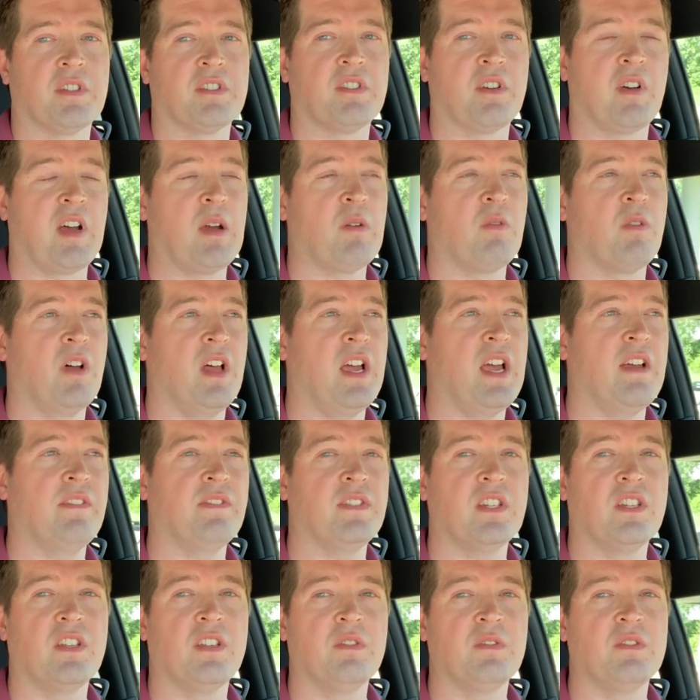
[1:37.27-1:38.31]
So I will have
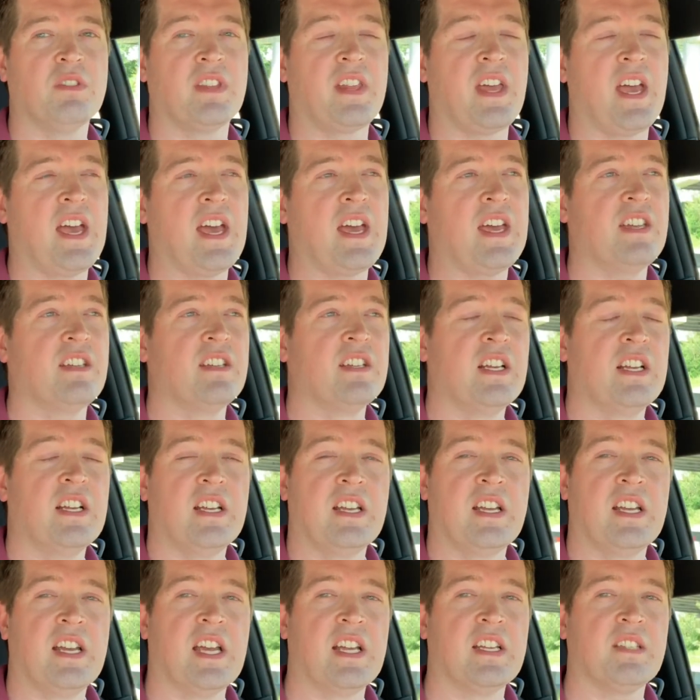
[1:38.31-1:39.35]
to use that
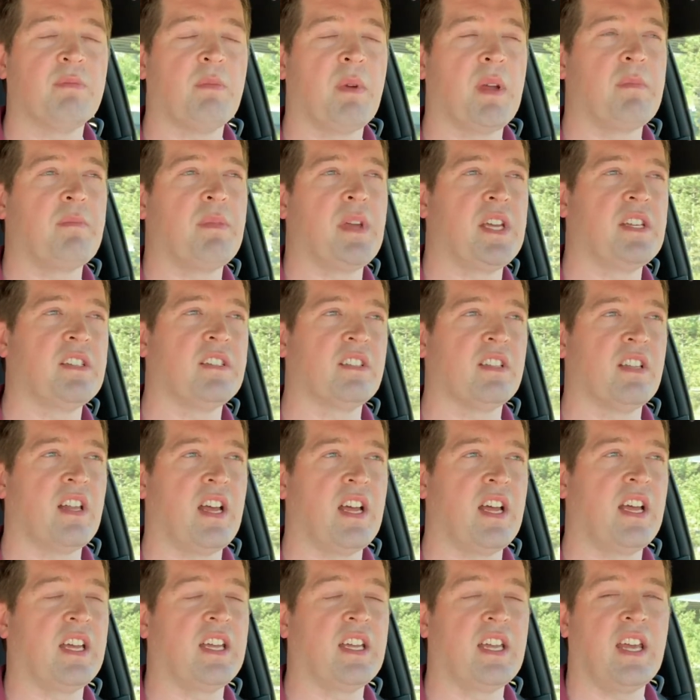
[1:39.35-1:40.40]
as my
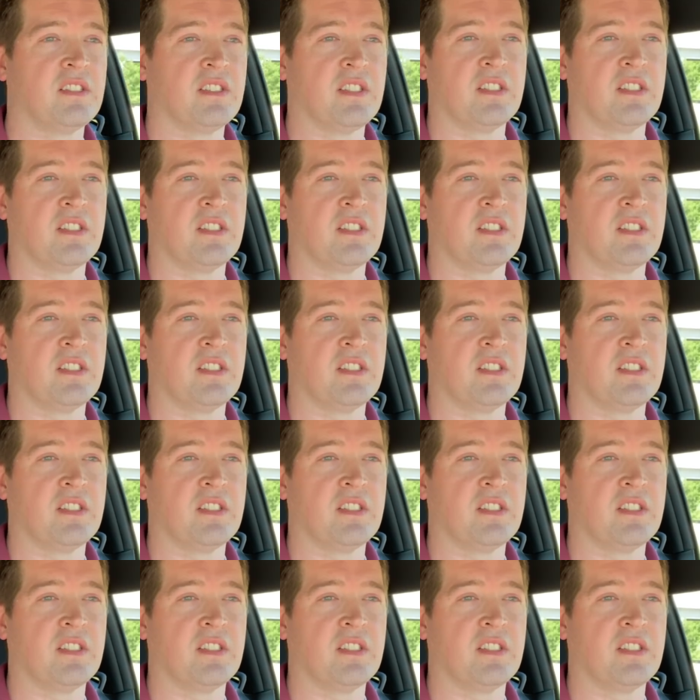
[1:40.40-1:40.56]
baseline